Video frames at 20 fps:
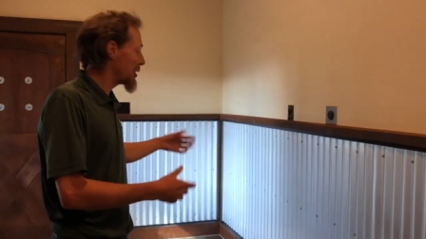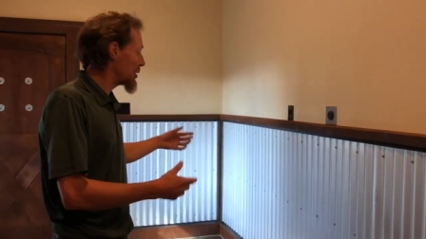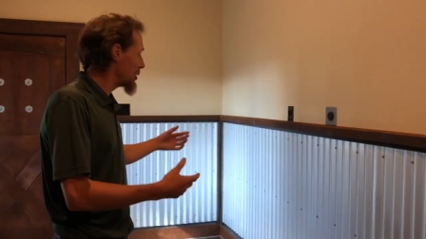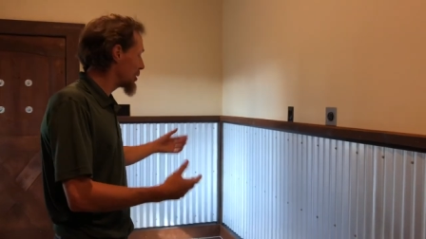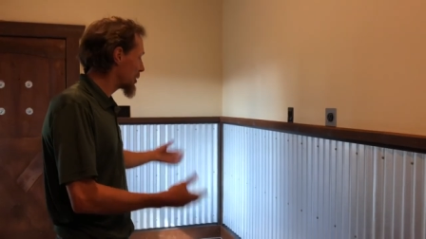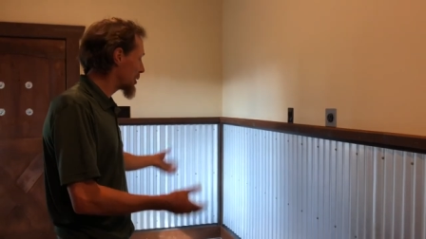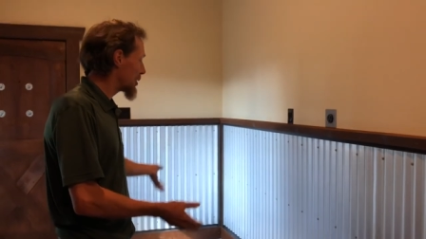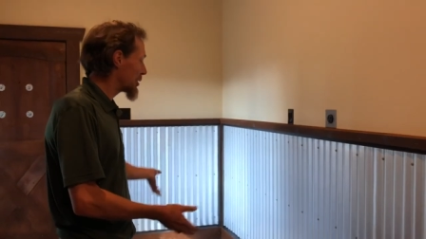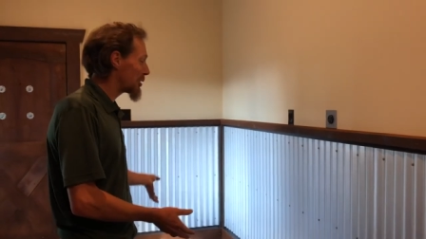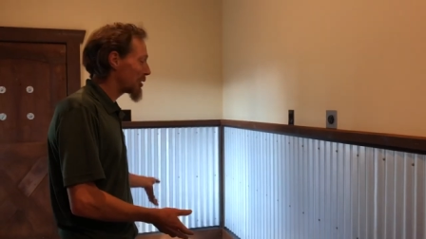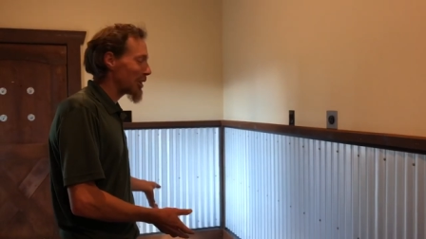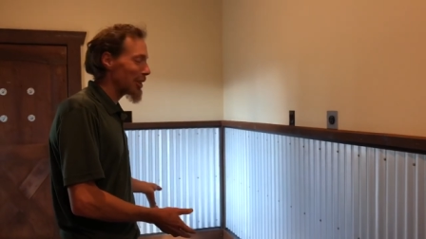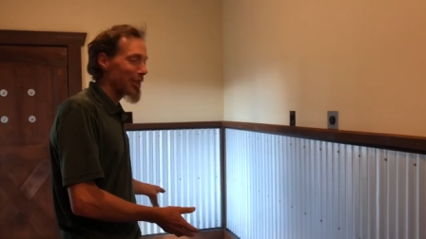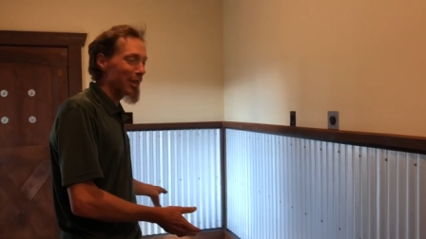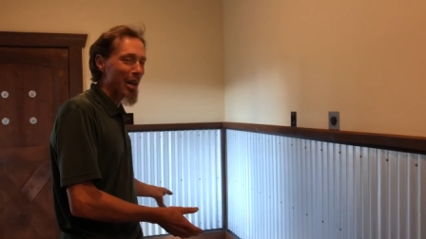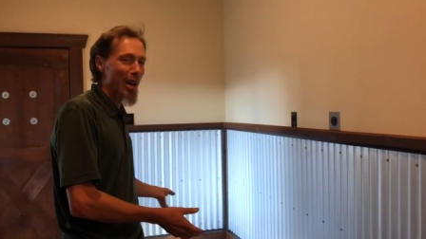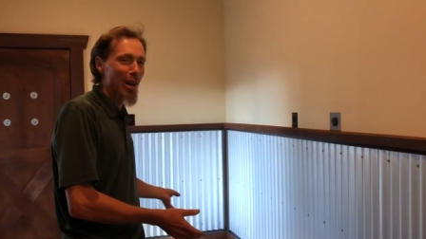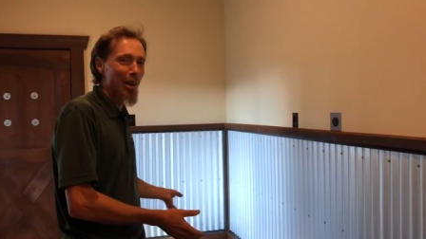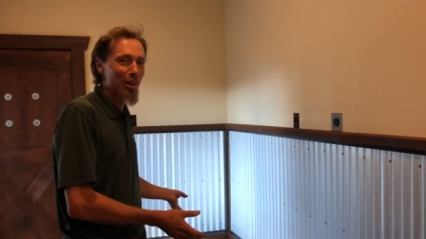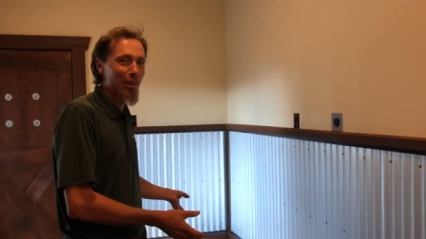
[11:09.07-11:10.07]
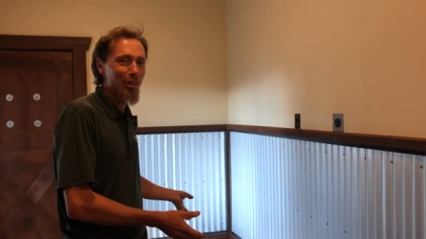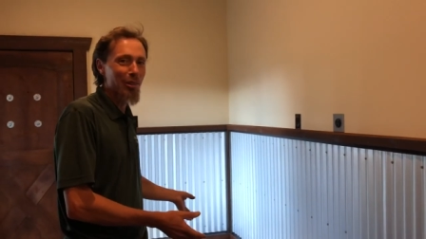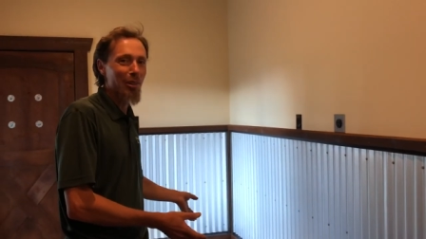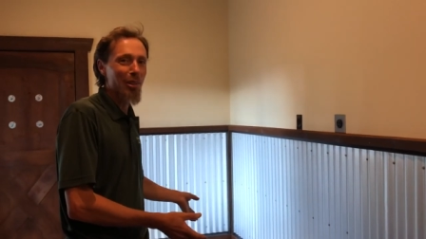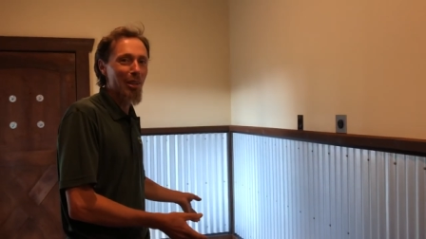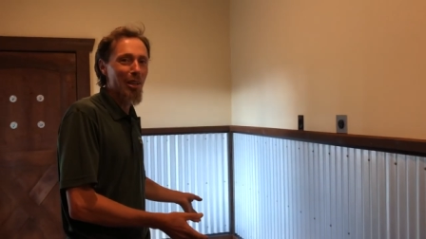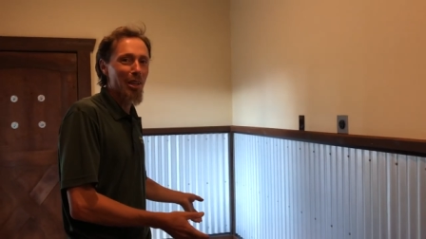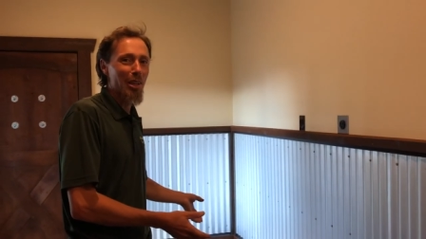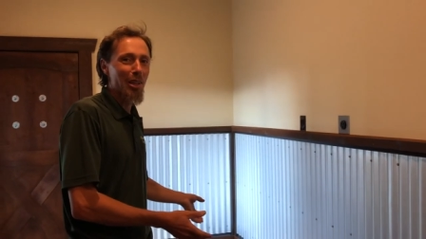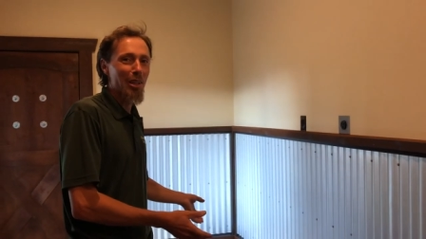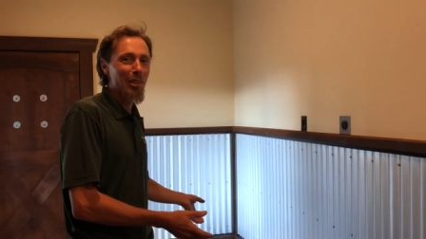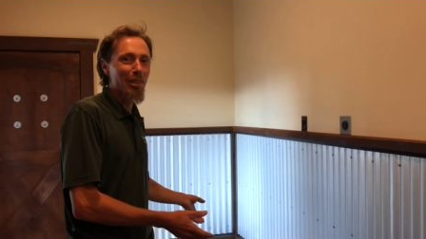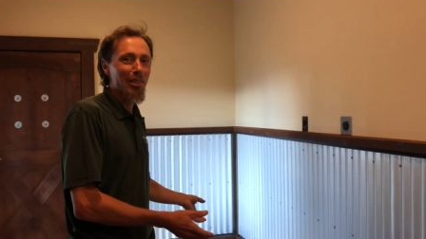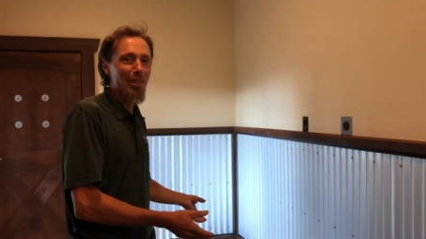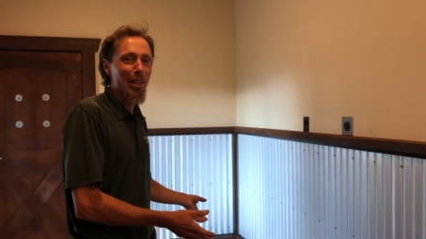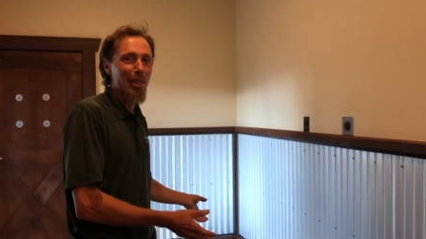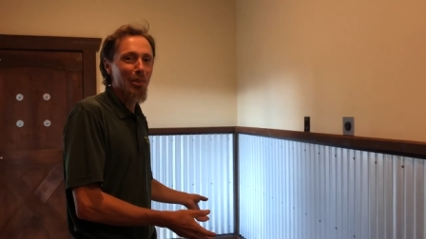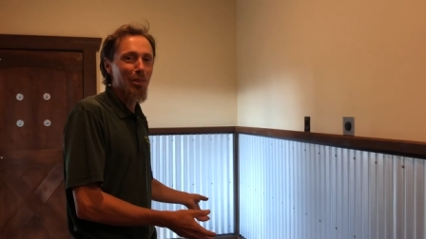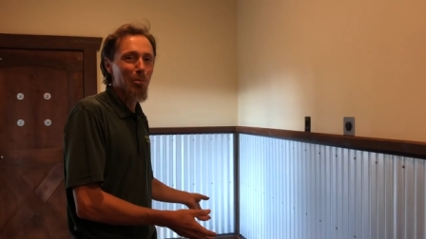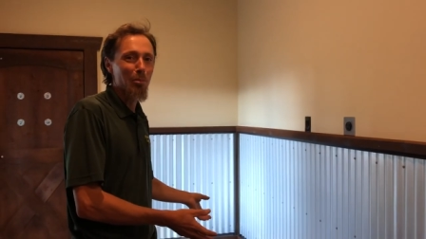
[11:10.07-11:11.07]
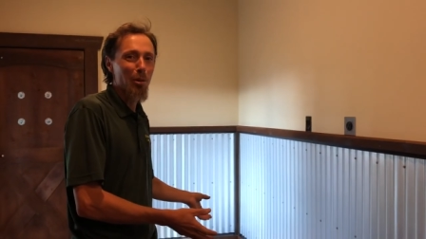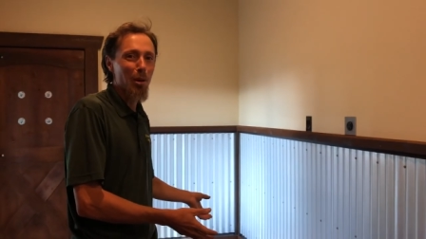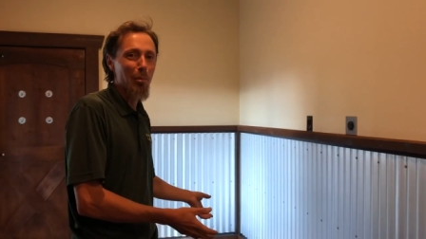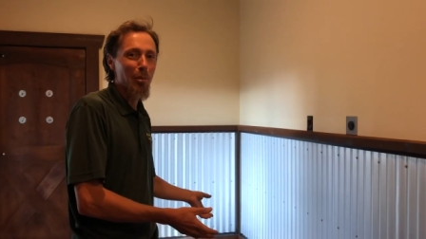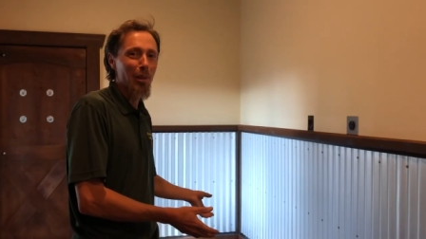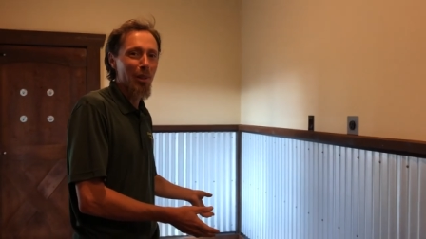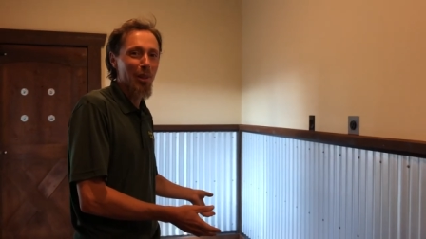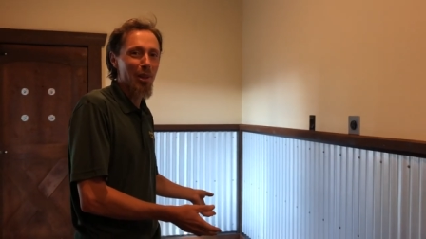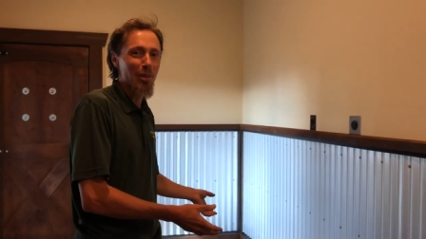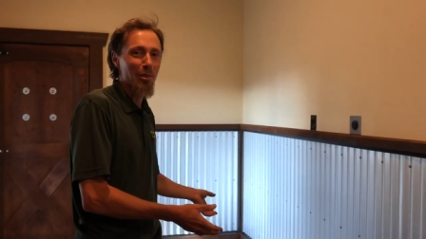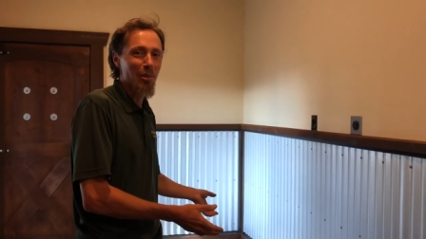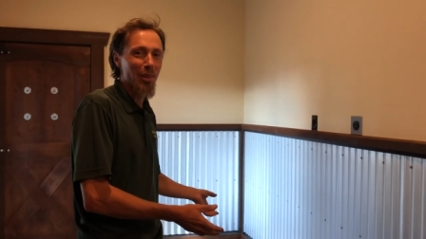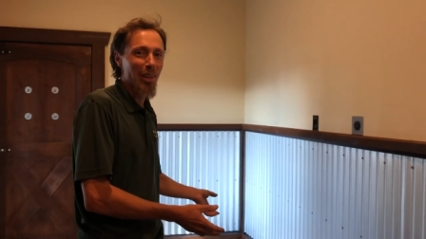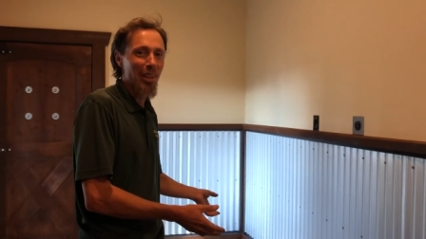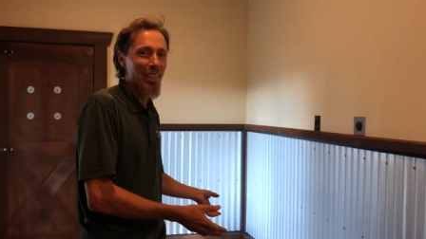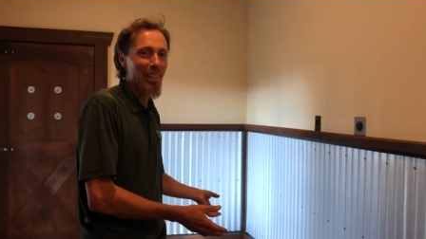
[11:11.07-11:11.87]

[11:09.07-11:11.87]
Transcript: you can sit down and get some puppy love right